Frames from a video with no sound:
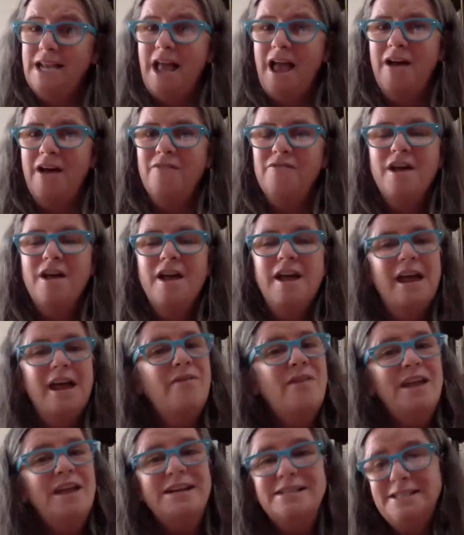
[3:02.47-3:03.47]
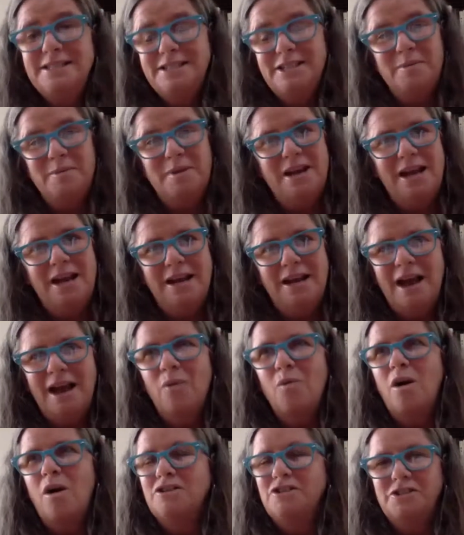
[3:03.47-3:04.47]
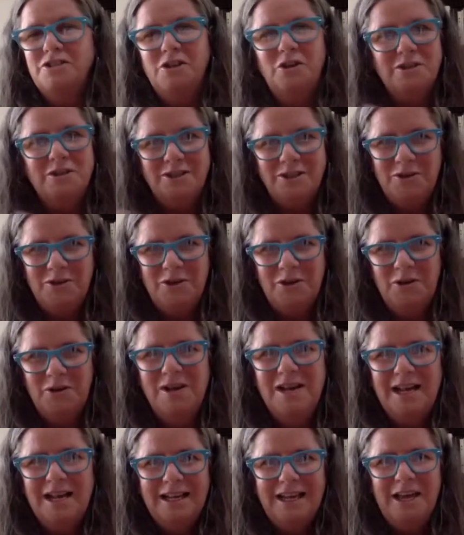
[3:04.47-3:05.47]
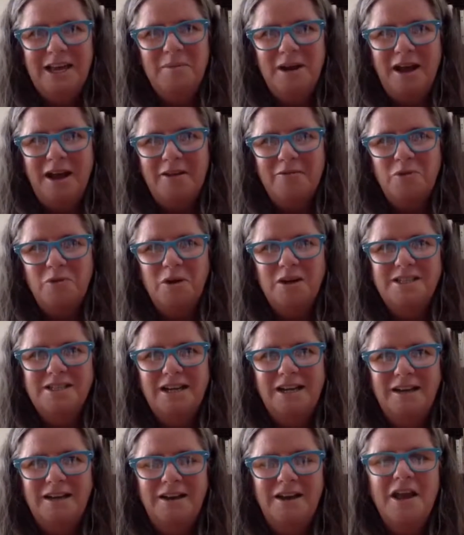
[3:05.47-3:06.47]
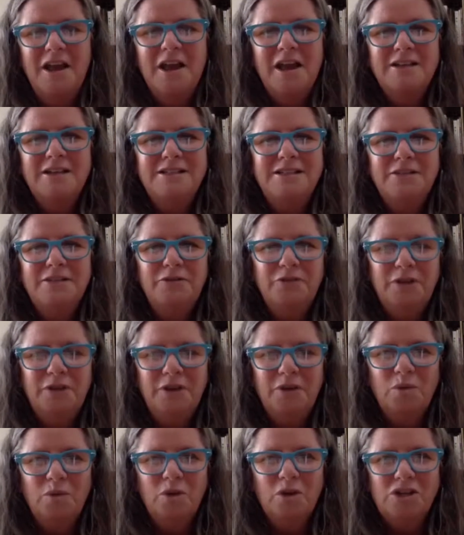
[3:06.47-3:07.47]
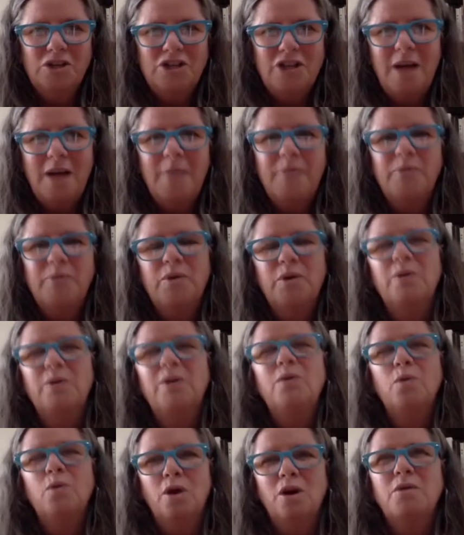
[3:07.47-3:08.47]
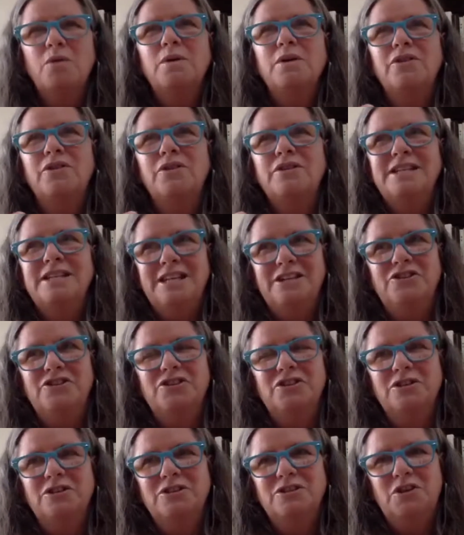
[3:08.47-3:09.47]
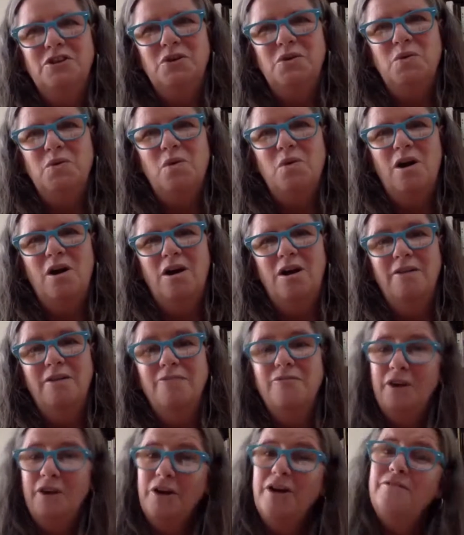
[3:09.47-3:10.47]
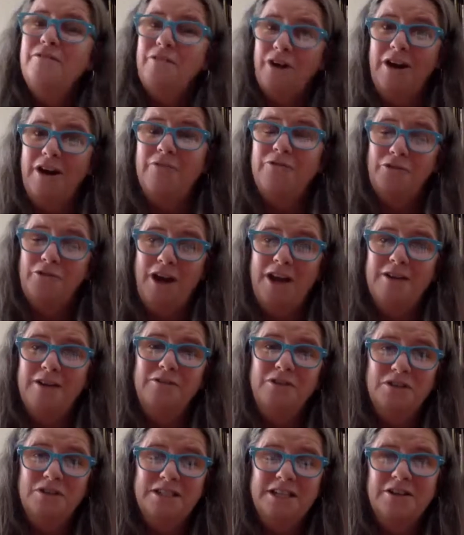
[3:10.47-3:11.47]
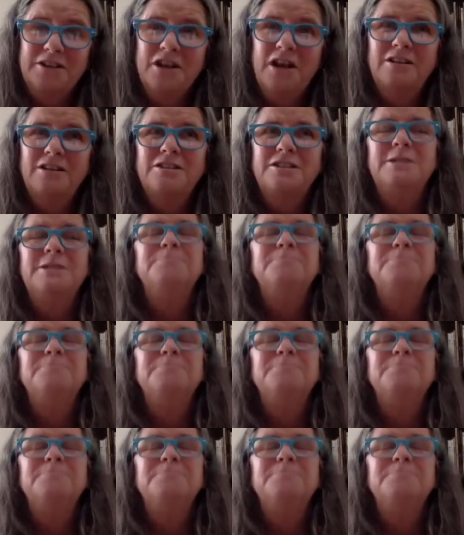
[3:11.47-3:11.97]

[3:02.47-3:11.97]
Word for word: have, and that is intimidating. I watch adults, you know, Kim and I have worked on different workshops where we work with teachers who are very, very afraid of using technology.